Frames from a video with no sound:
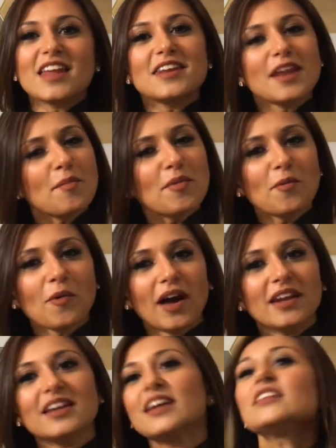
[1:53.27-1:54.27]
Number
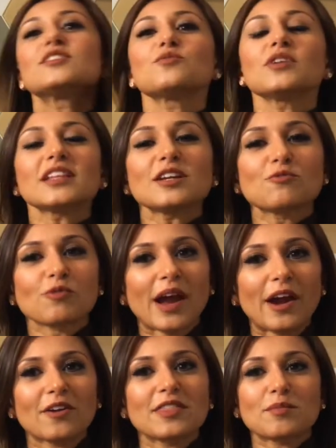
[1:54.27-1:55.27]
one, it's really
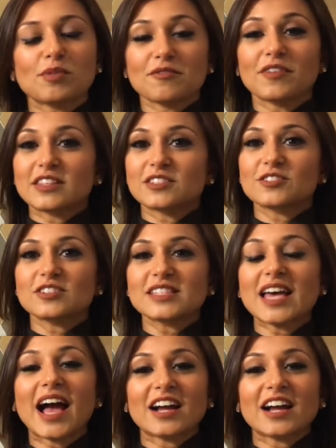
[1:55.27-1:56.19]
rare that professors